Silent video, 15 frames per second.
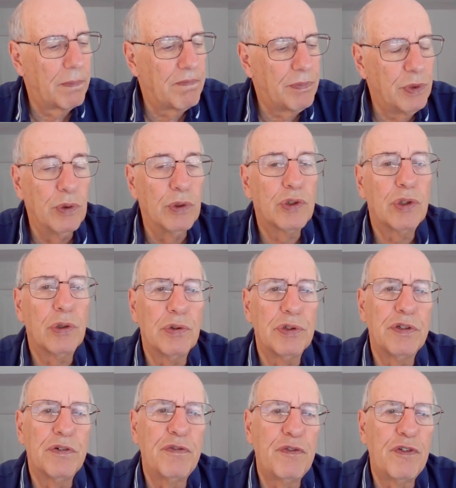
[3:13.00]

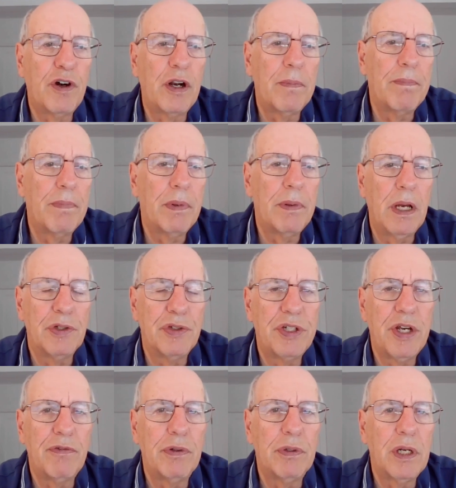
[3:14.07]
neutrals from
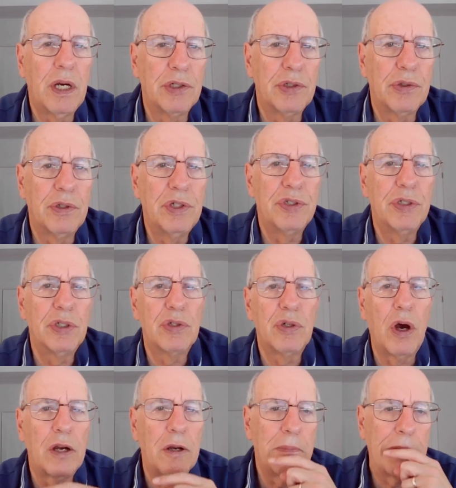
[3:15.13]
several countries to
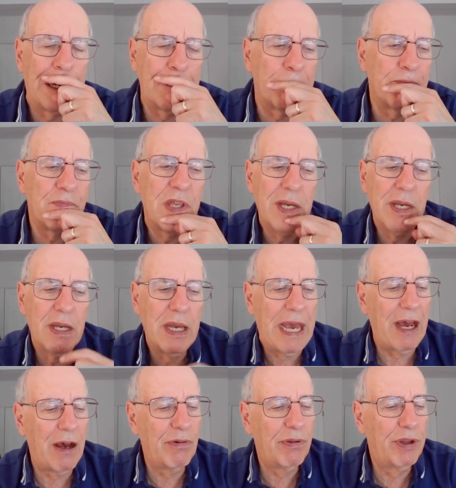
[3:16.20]
talk about
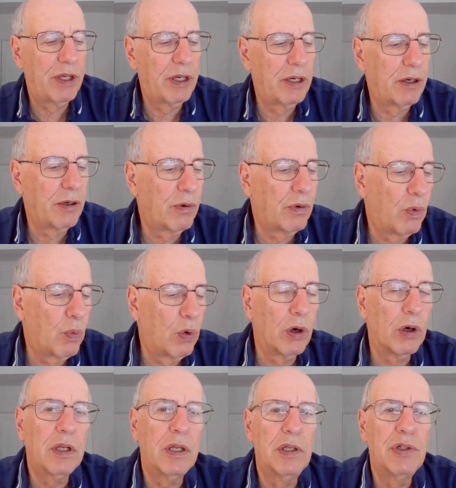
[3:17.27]
how their
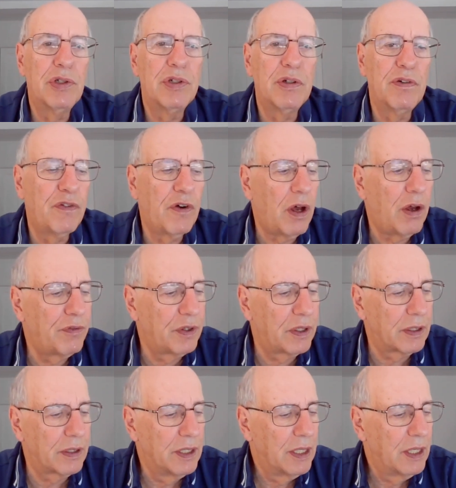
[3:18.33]
work is
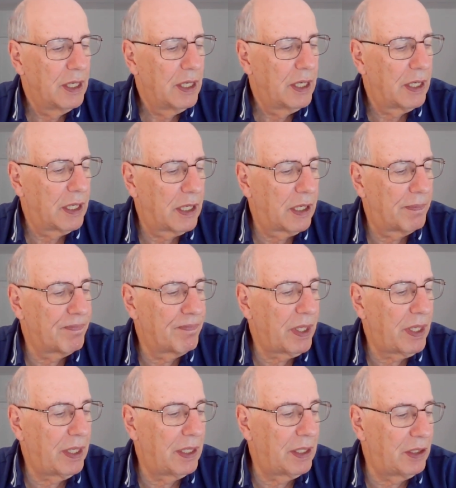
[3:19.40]
evolving.
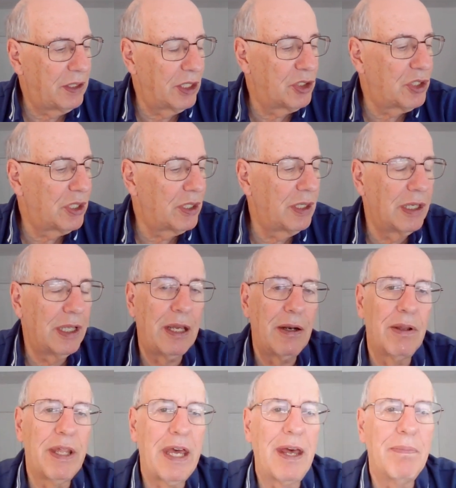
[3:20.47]
In addition,
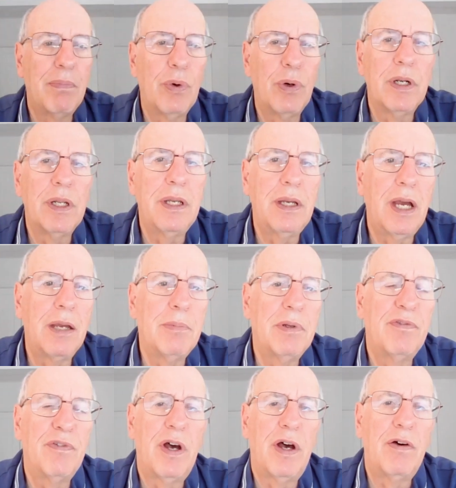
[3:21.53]
later that morning, I'm
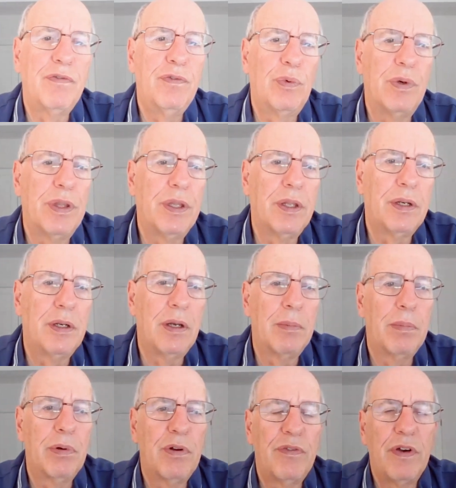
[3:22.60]
involved with a
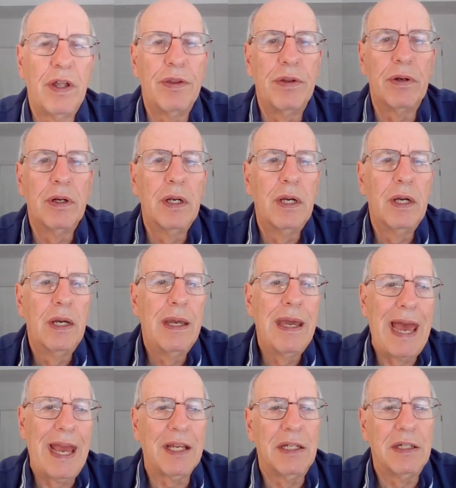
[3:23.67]
number of other
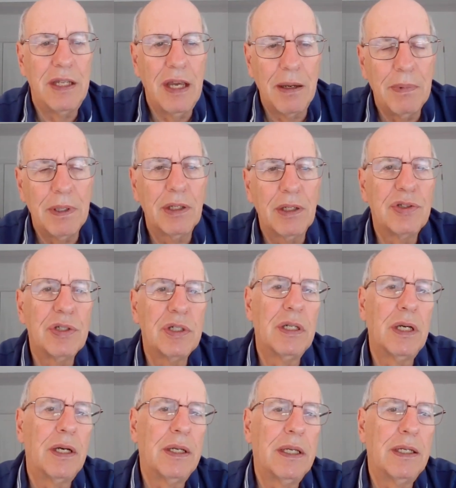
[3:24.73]
academics
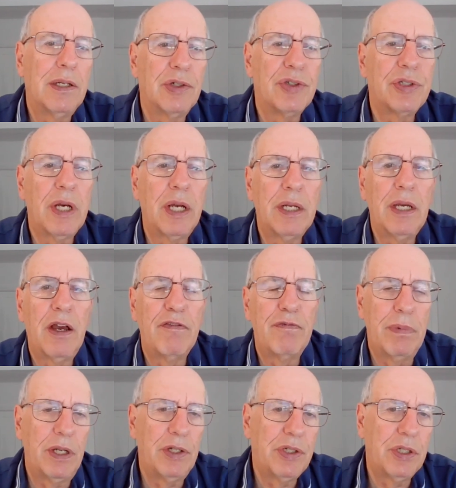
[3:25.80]
in a study I've
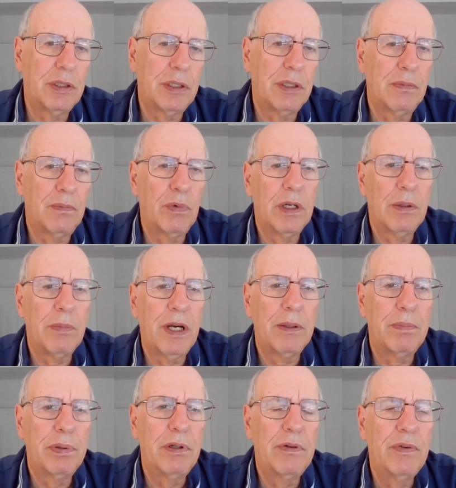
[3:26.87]
mentioned in one of
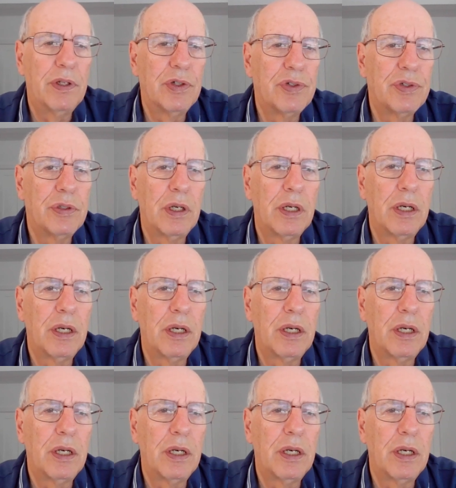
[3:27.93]
my previous